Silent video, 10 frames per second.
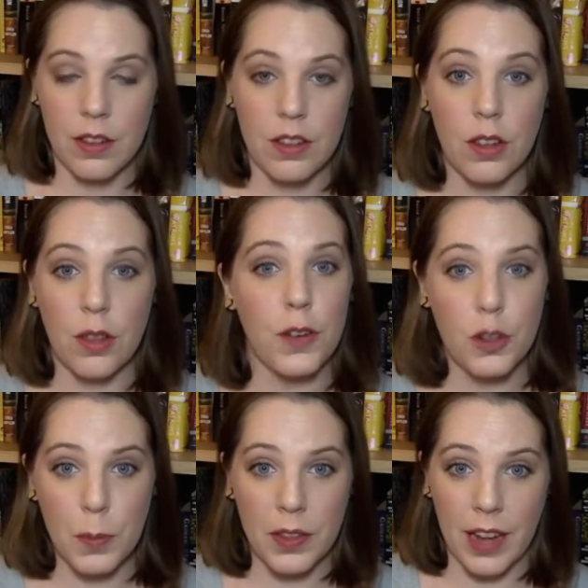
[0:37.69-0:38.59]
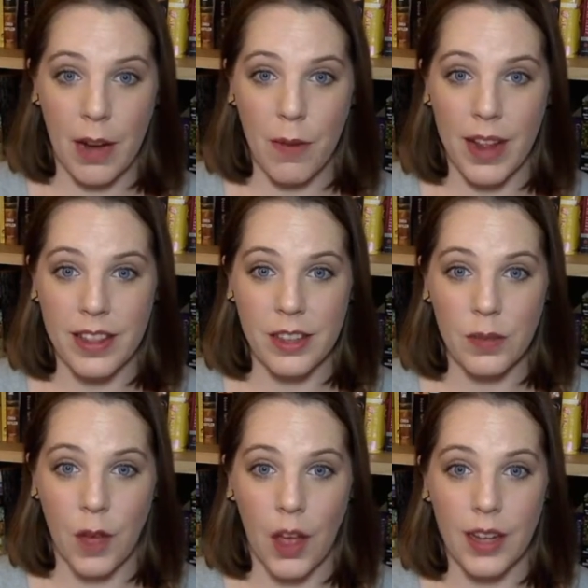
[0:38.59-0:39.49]
So the first book that I read this
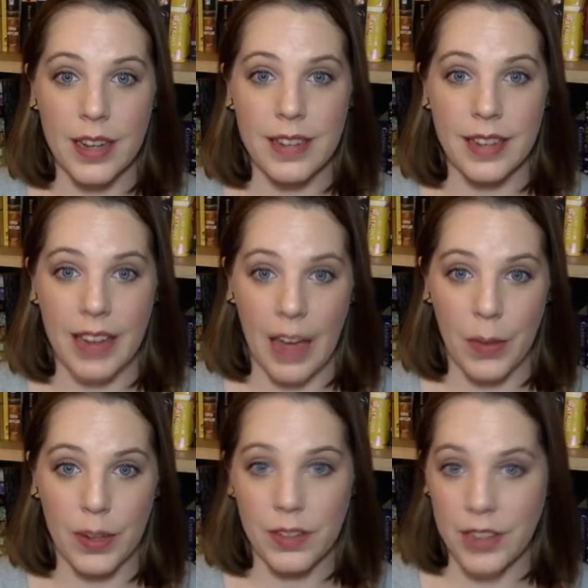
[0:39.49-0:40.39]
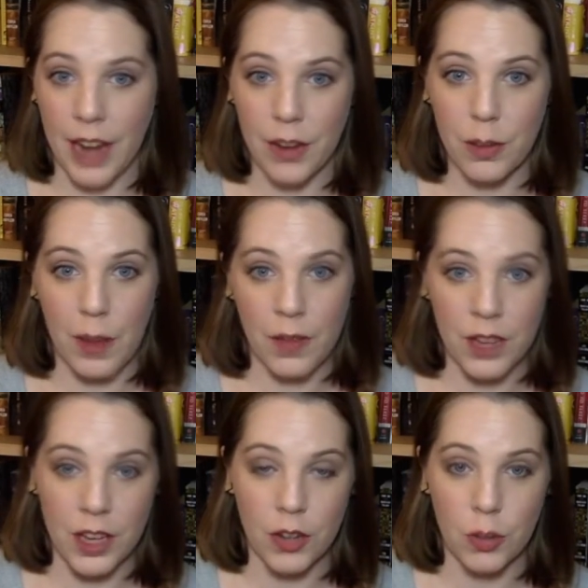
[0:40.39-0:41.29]
fall is A Gathering of Shadows by
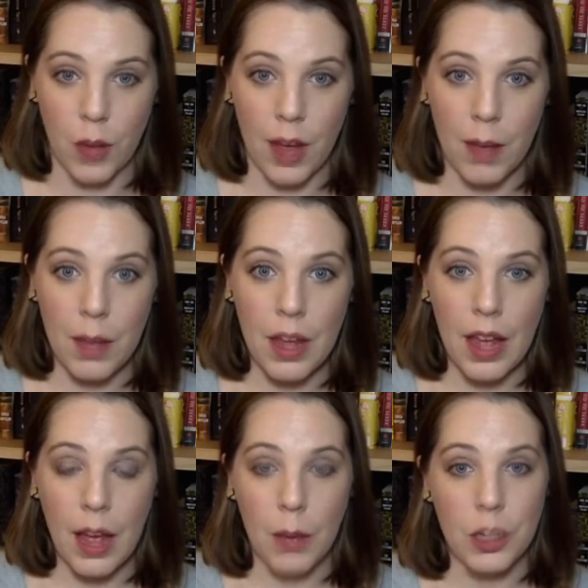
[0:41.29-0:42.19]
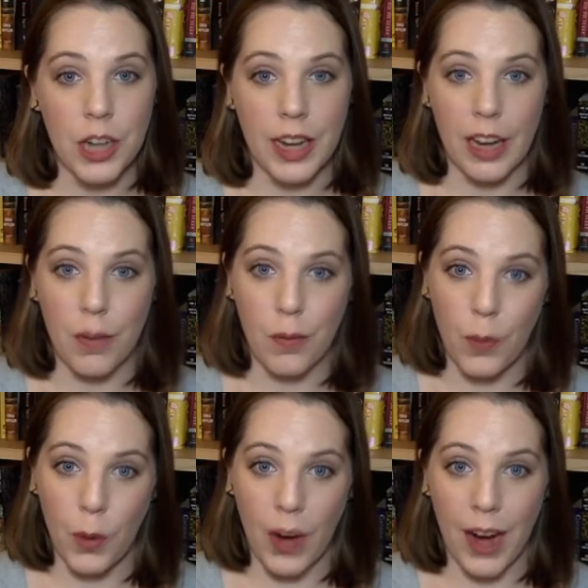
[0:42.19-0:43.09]
V.E. Schwab, which I gave
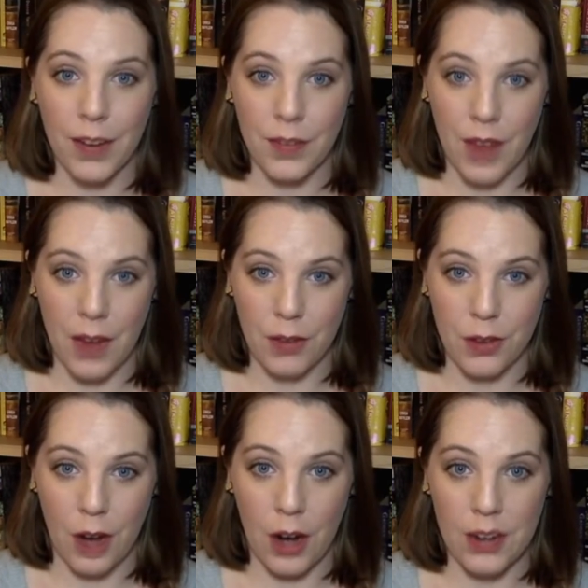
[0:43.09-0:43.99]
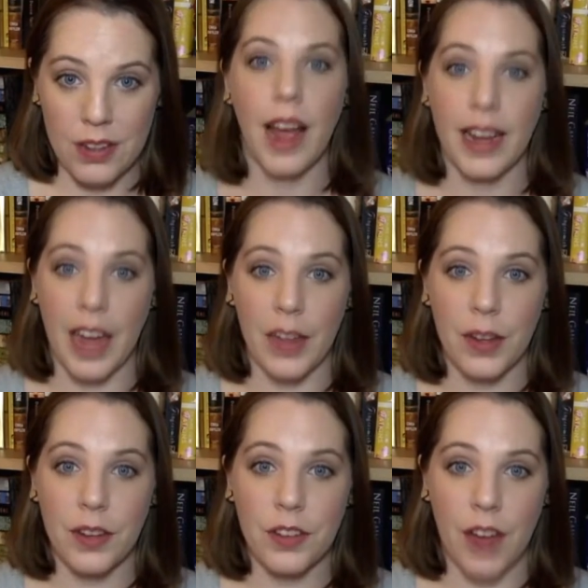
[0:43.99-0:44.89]
4 out of 5 stars. A
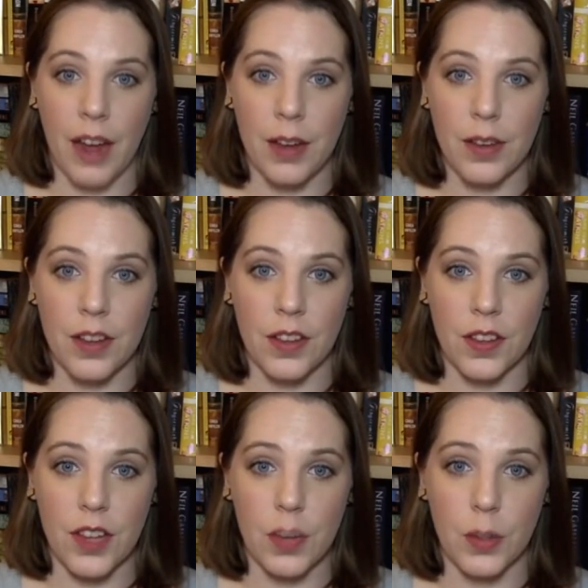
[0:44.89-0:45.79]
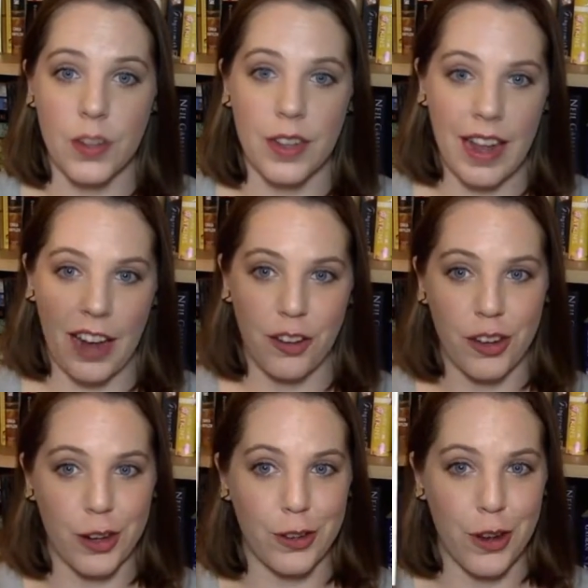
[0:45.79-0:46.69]
Gathering of Shadows is a sequel to
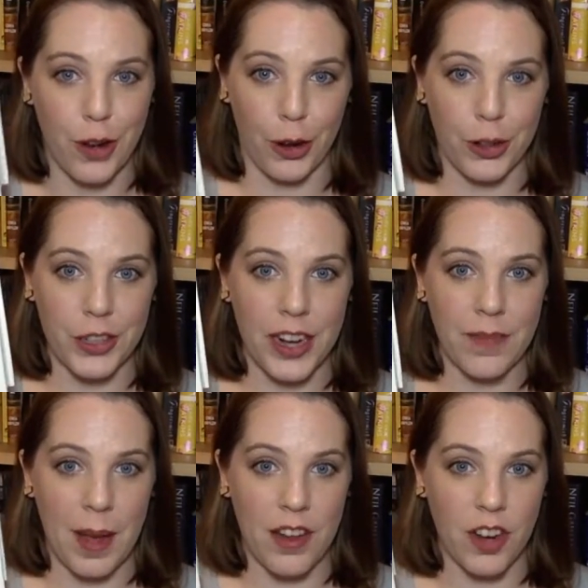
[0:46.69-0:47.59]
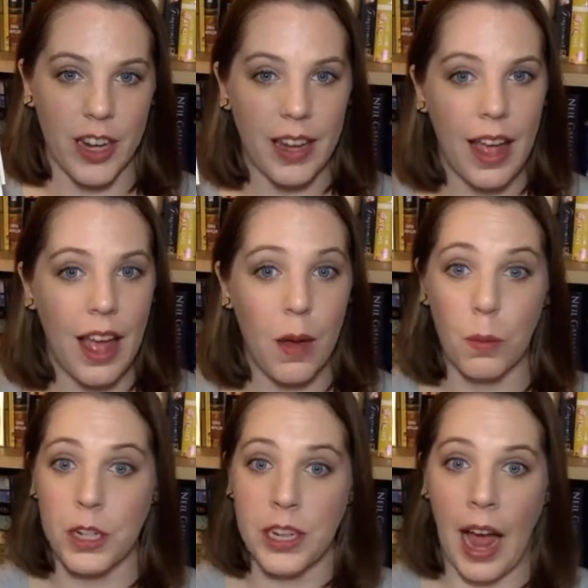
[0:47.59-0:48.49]
last year's A Darker Shade of Magic,
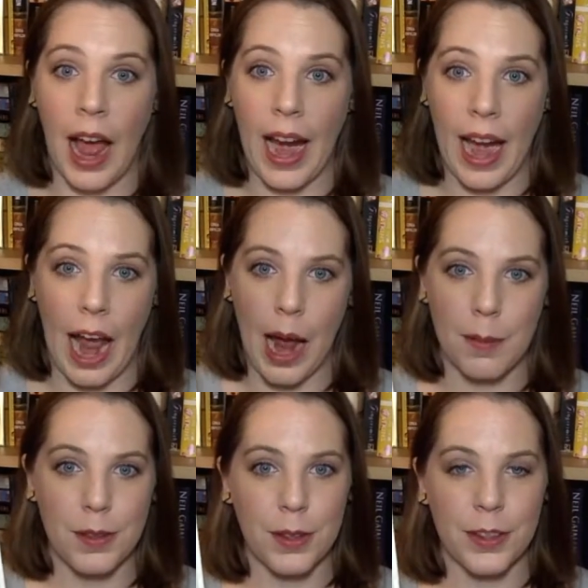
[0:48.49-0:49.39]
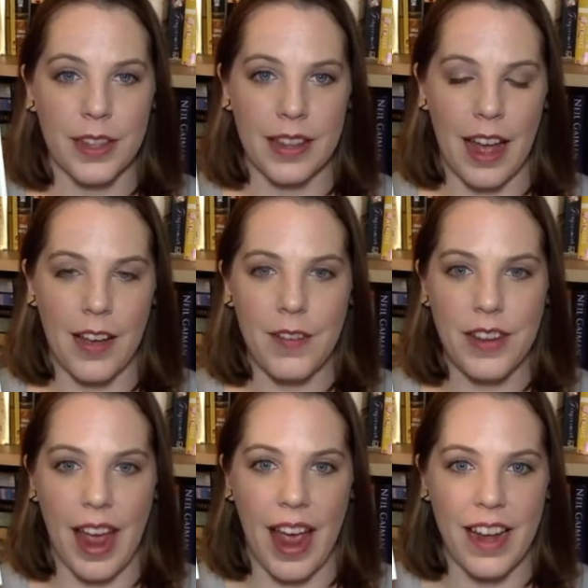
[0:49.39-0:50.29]
which I absolutely
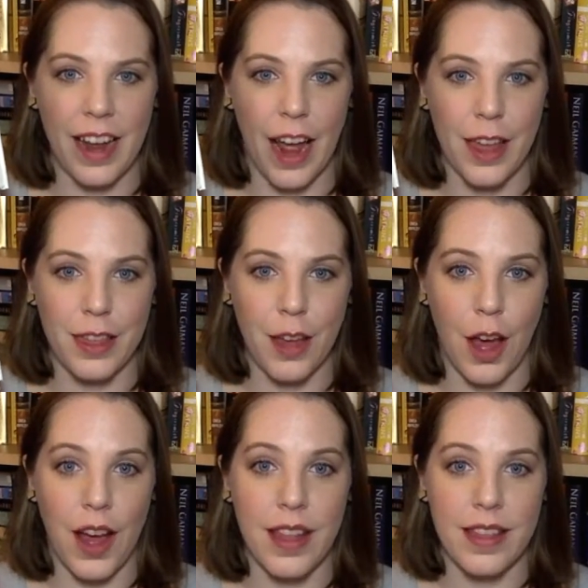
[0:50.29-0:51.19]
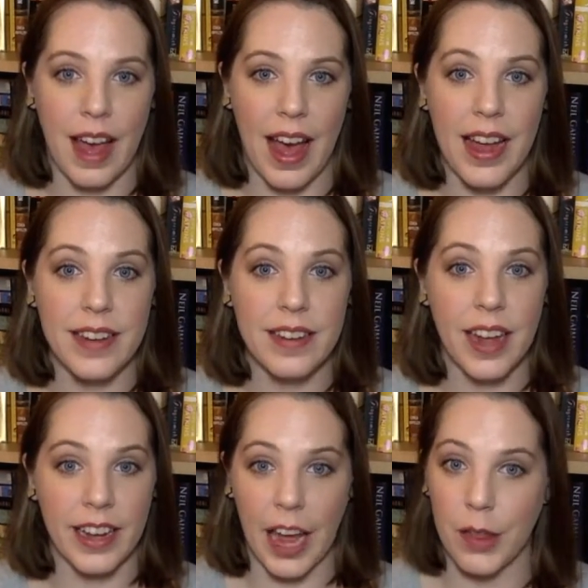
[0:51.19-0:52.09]
loved, and I thought that
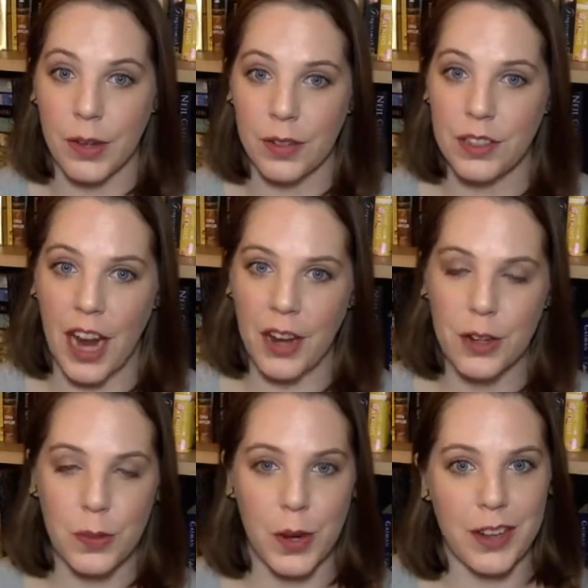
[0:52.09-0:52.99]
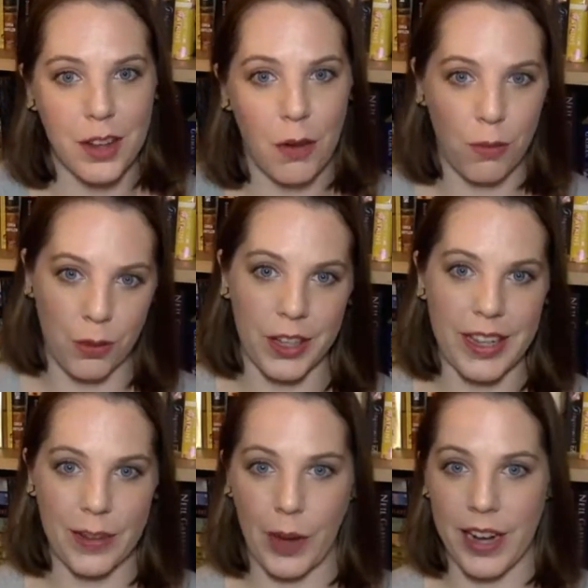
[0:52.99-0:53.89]
A Gathering of Shadows was a
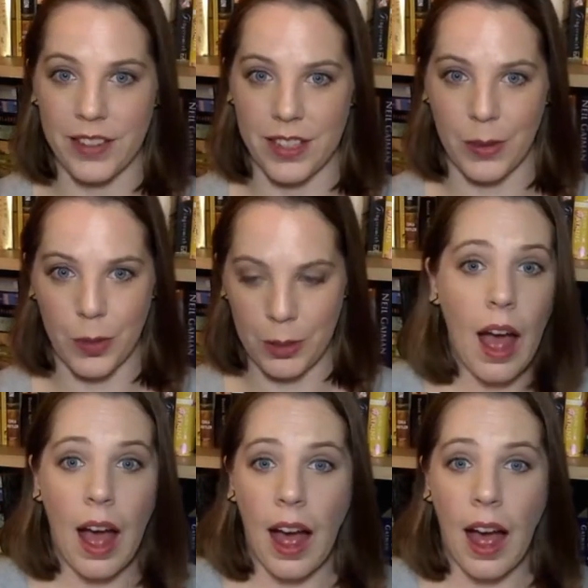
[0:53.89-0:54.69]
really great sequel.